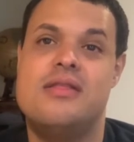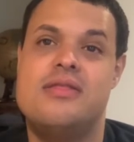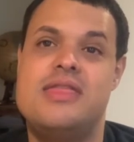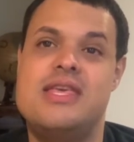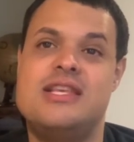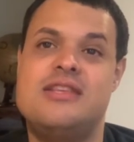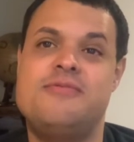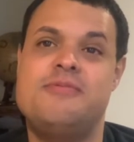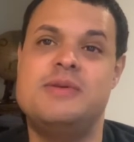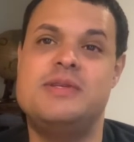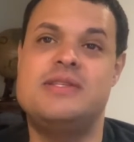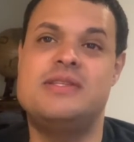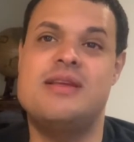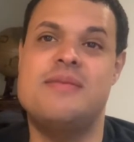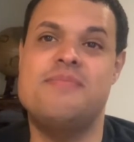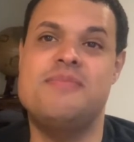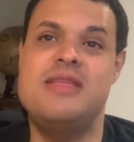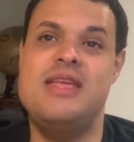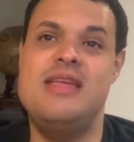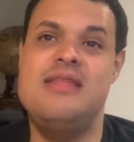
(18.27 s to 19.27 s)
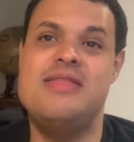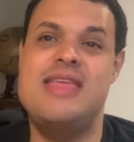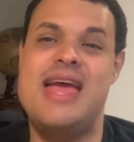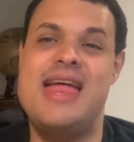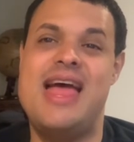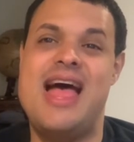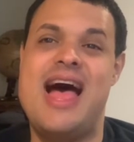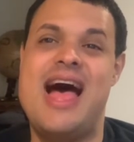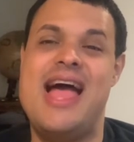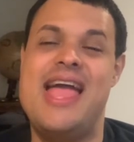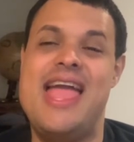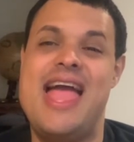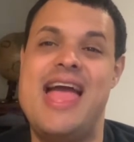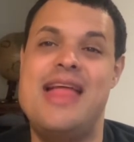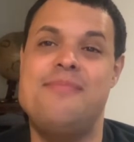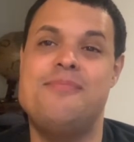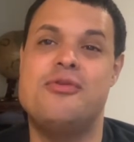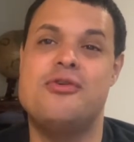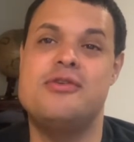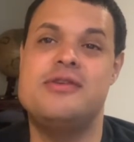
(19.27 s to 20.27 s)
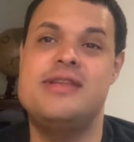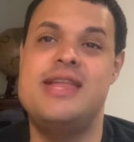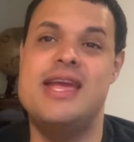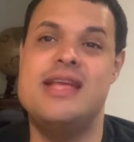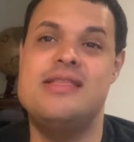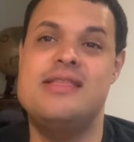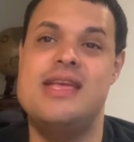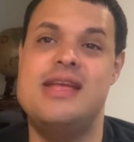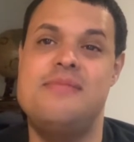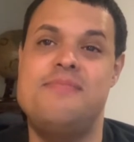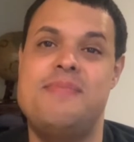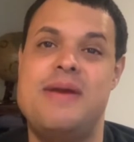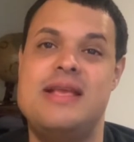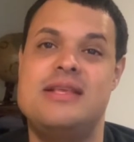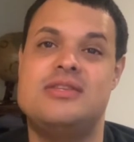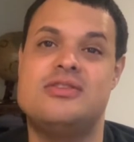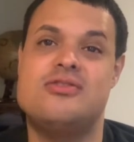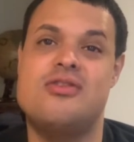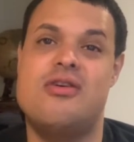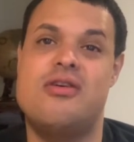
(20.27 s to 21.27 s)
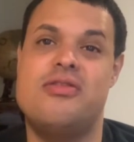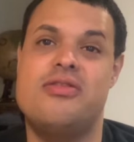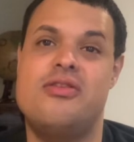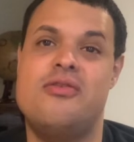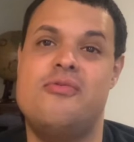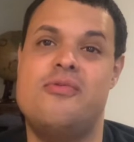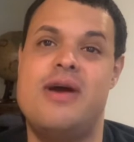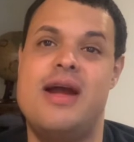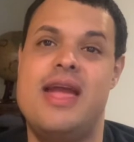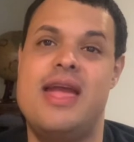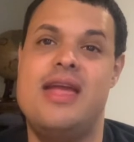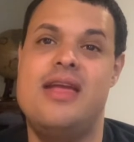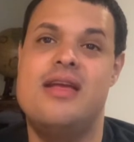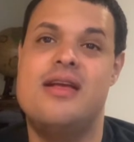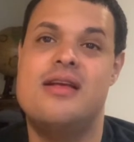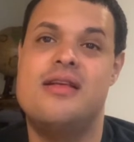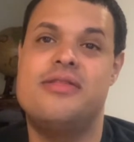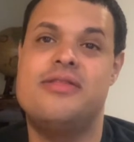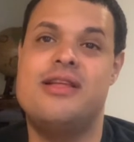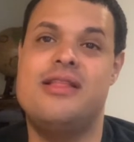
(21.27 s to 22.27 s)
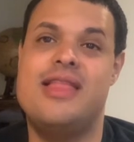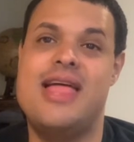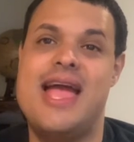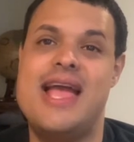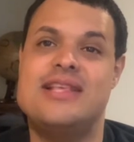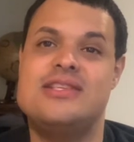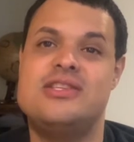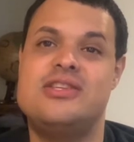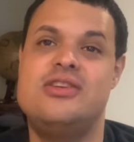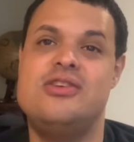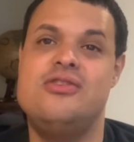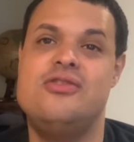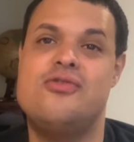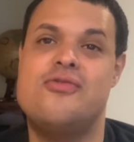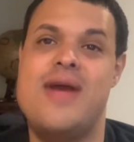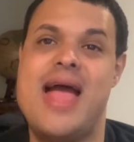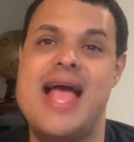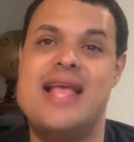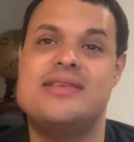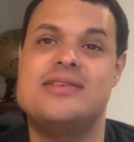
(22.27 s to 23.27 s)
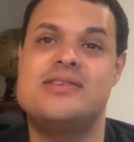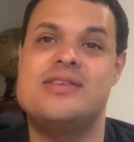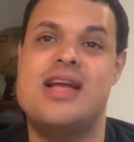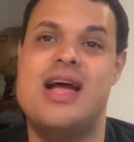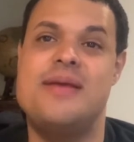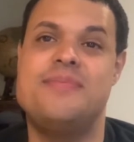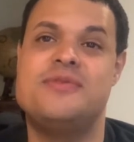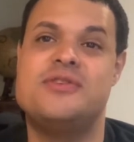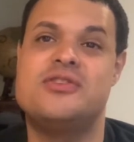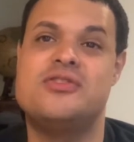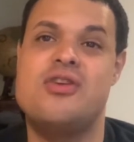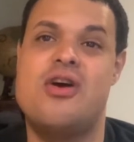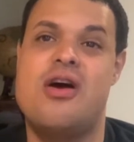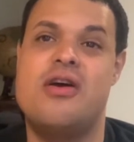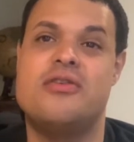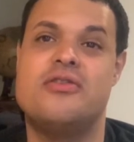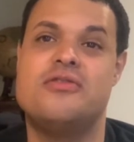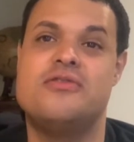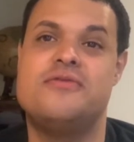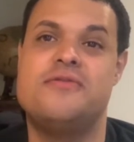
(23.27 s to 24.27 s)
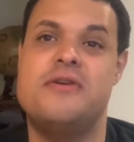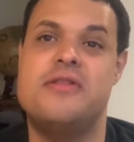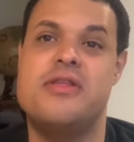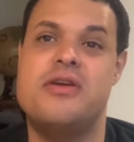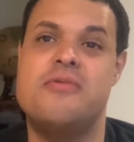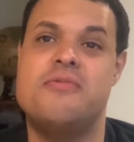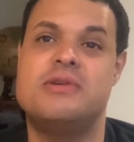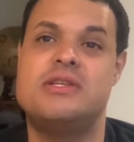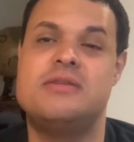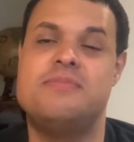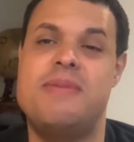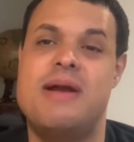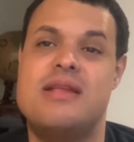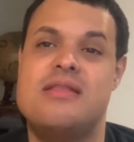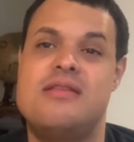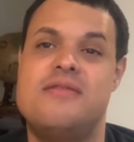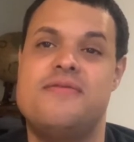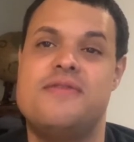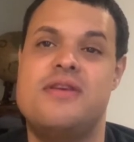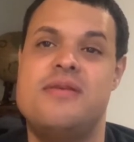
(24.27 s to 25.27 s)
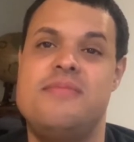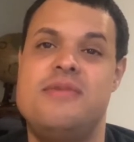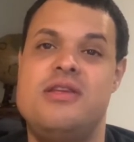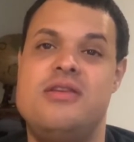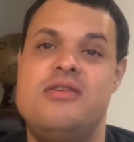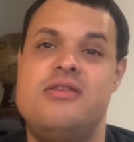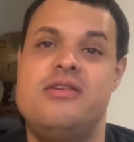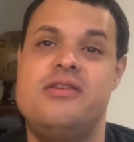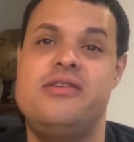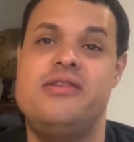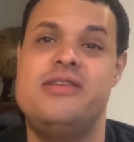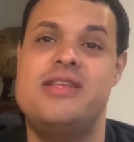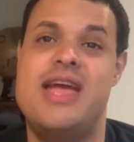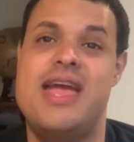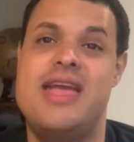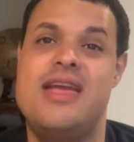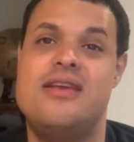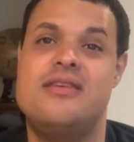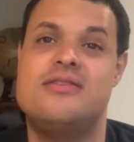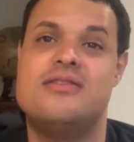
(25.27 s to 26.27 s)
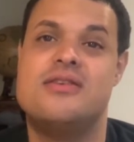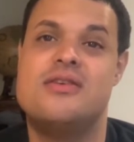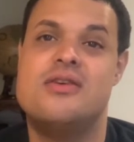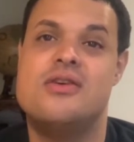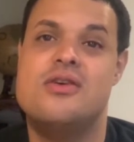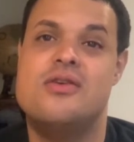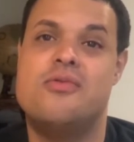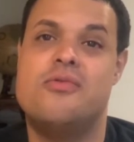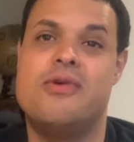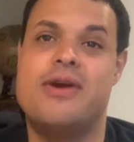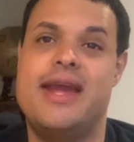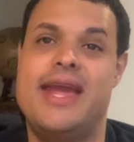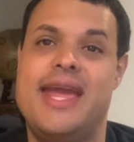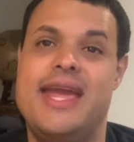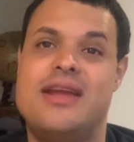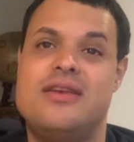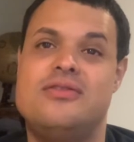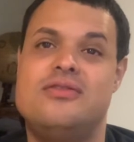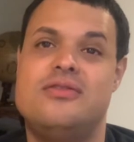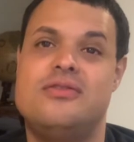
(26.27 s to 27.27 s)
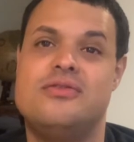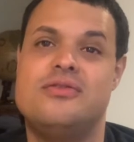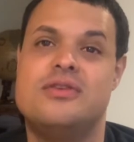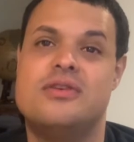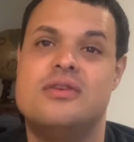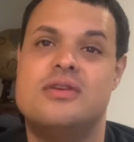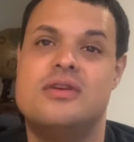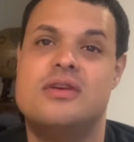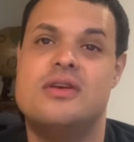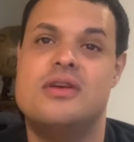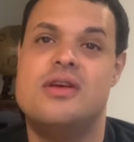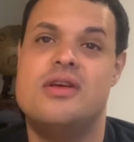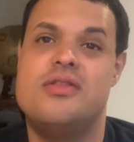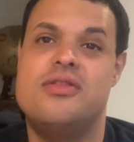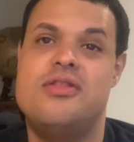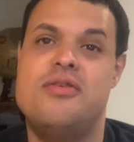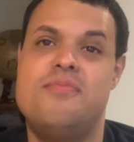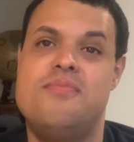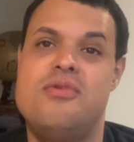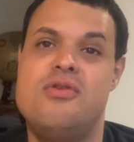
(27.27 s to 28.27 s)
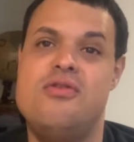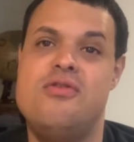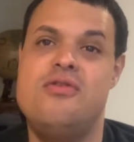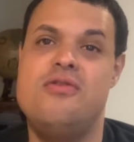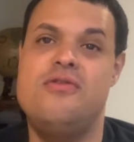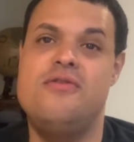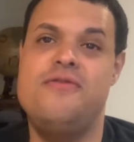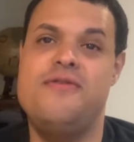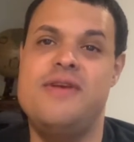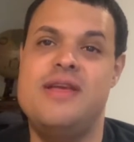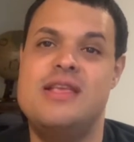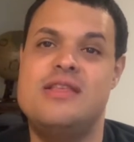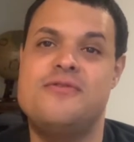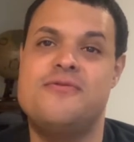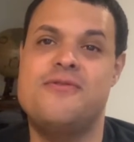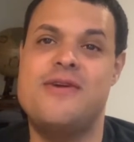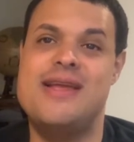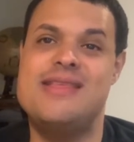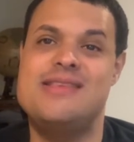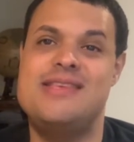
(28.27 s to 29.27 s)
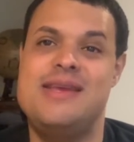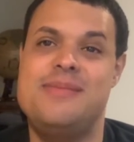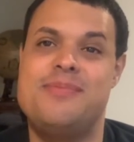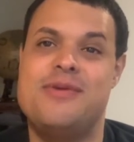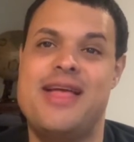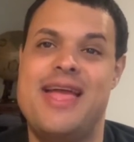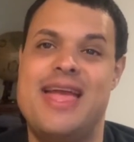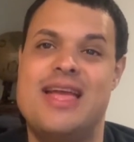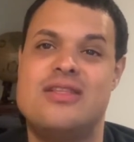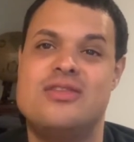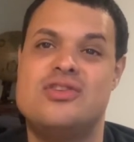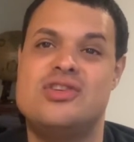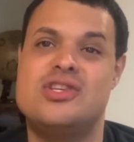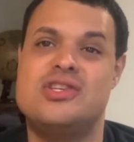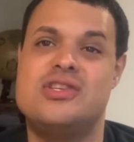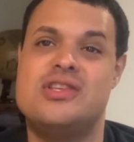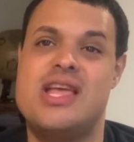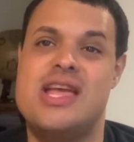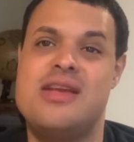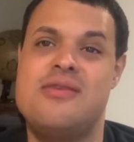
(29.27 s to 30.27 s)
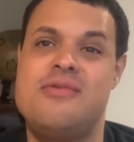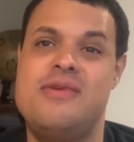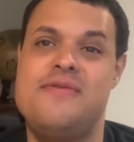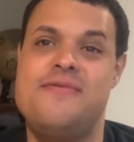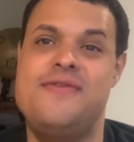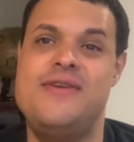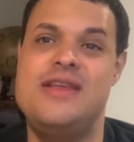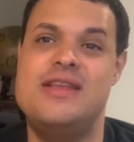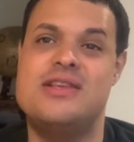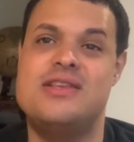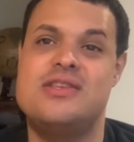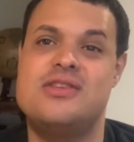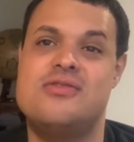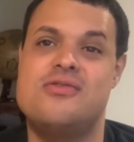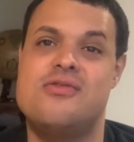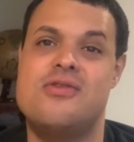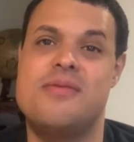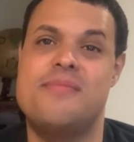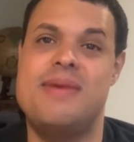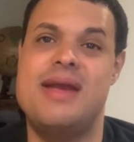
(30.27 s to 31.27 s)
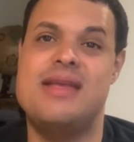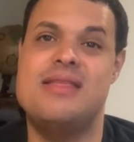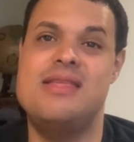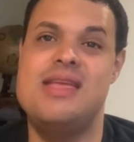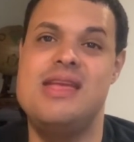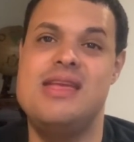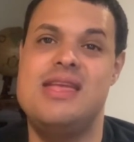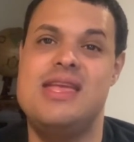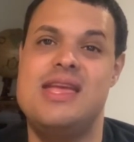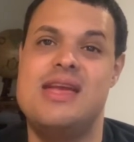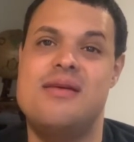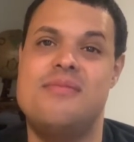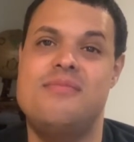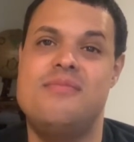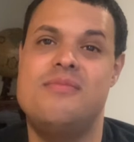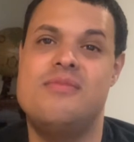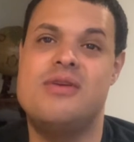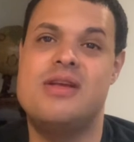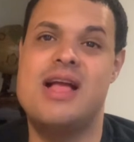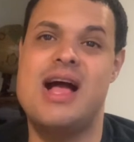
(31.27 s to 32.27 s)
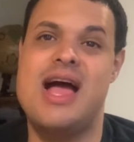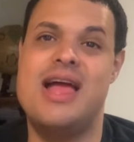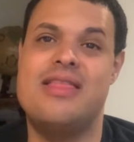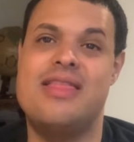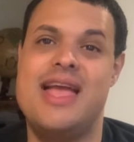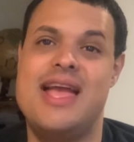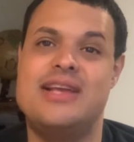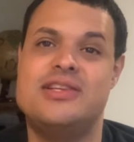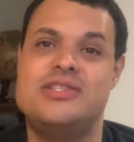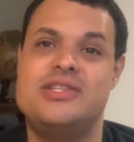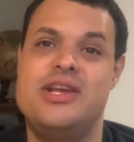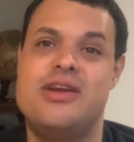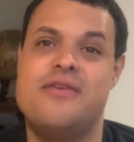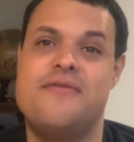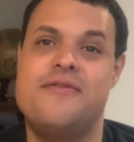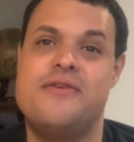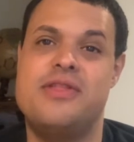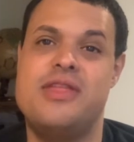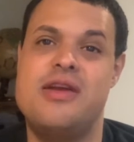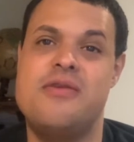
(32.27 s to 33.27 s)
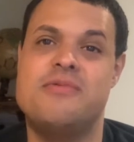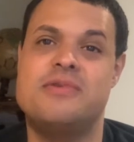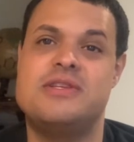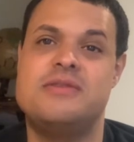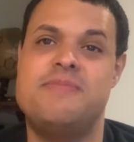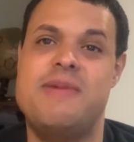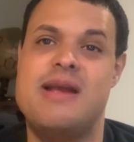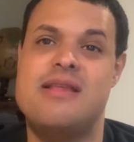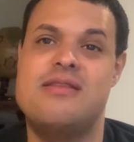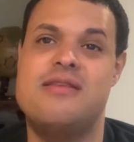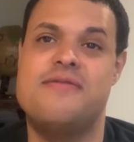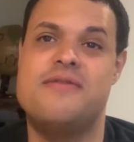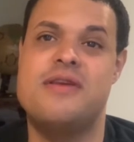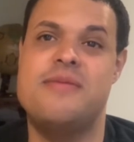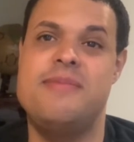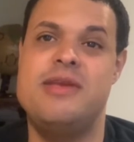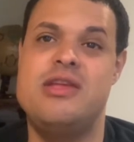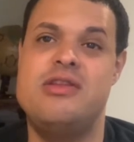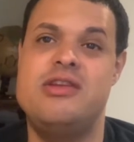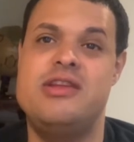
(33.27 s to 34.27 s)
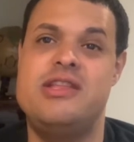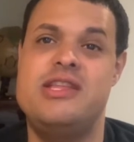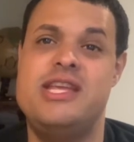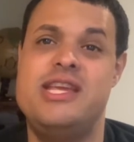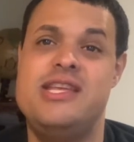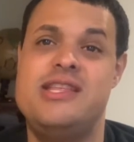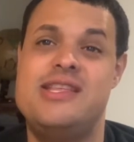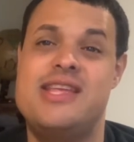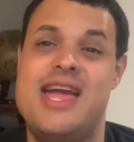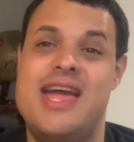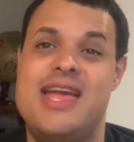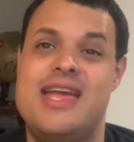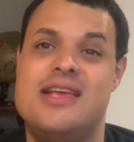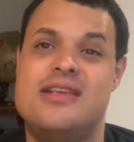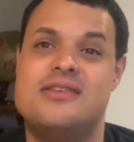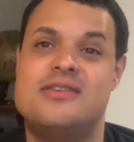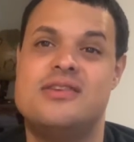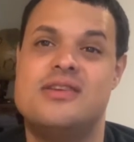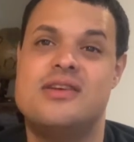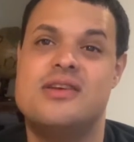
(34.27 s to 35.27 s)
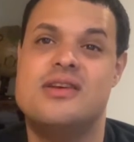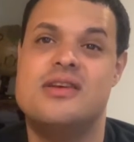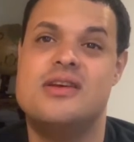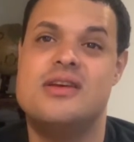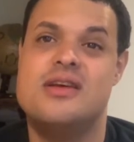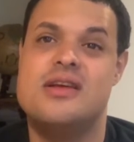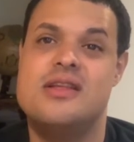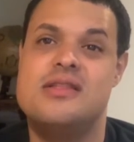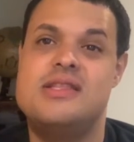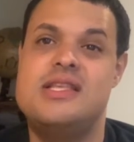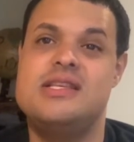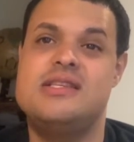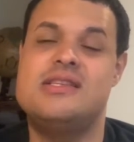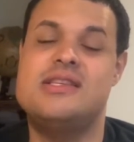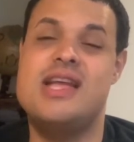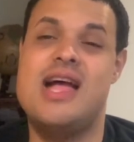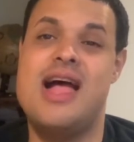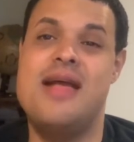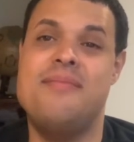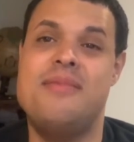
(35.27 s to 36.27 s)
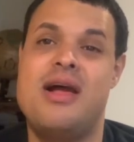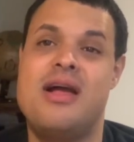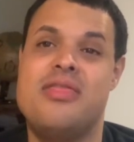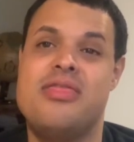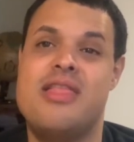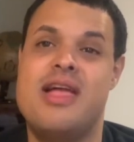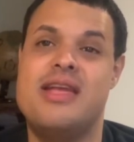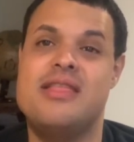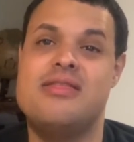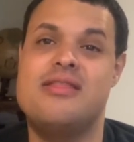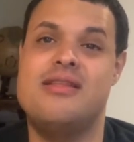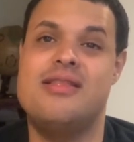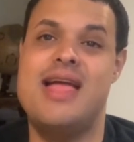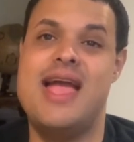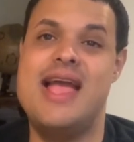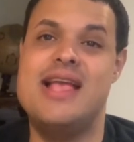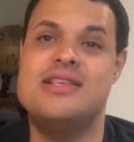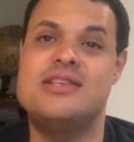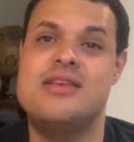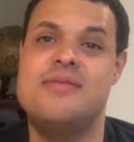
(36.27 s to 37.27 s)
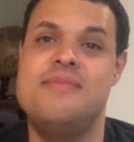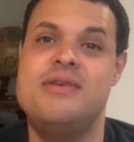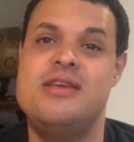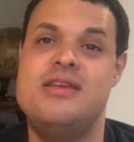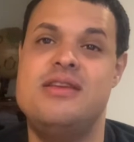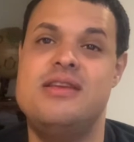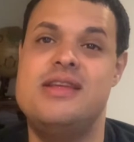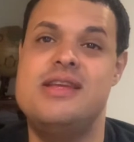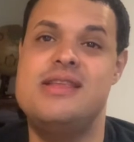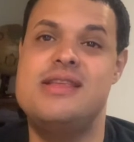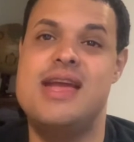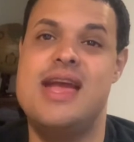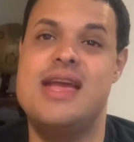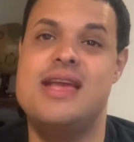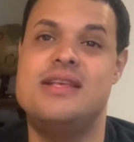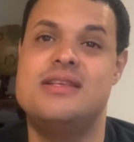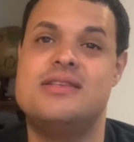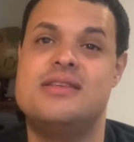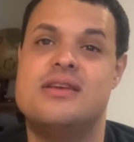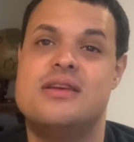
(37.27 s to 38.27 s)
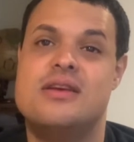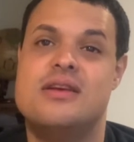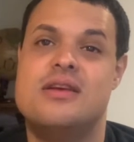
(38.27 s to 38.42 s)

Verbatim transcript: This was something that I had predicted based on the way the last two Grass-type starters for their respective Community Days were handled. The move is Frenzy Plant, just like what Venusaur and Magnezone got last year for their respective Community Days. This time, unlike the last Community Days,